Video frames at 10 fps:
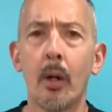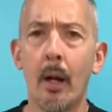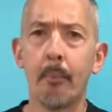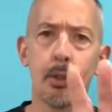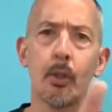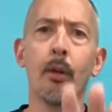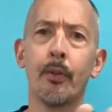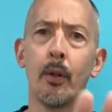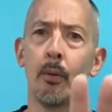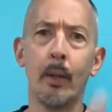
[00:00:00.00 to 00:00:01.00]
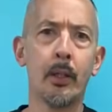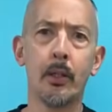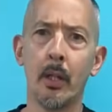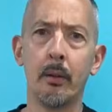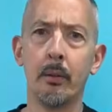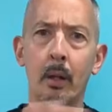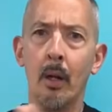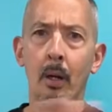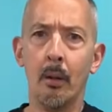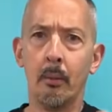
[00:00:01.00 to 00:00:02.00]
I'm sure if you're a Wing Chun
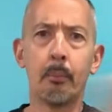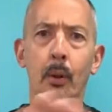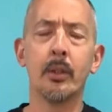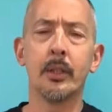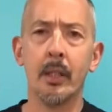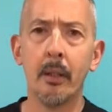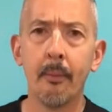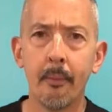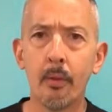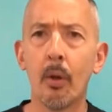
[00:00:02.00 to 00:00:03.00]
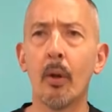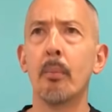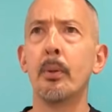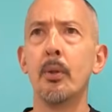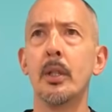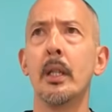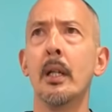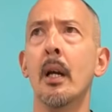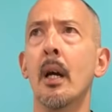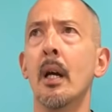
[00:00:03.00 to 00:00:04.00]
person, you've heard BUG
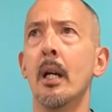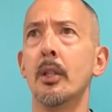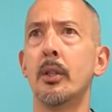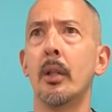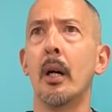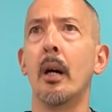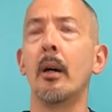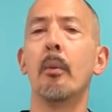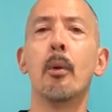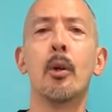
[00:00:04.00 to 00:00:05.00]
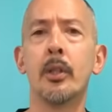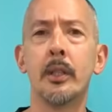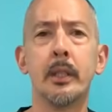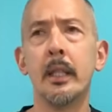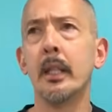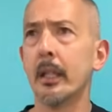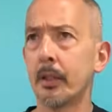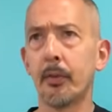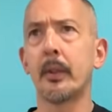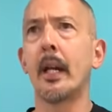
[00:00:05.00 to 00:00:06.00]
is emergency, is
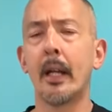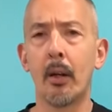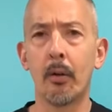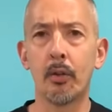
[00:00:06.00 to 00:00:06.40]
for getting out of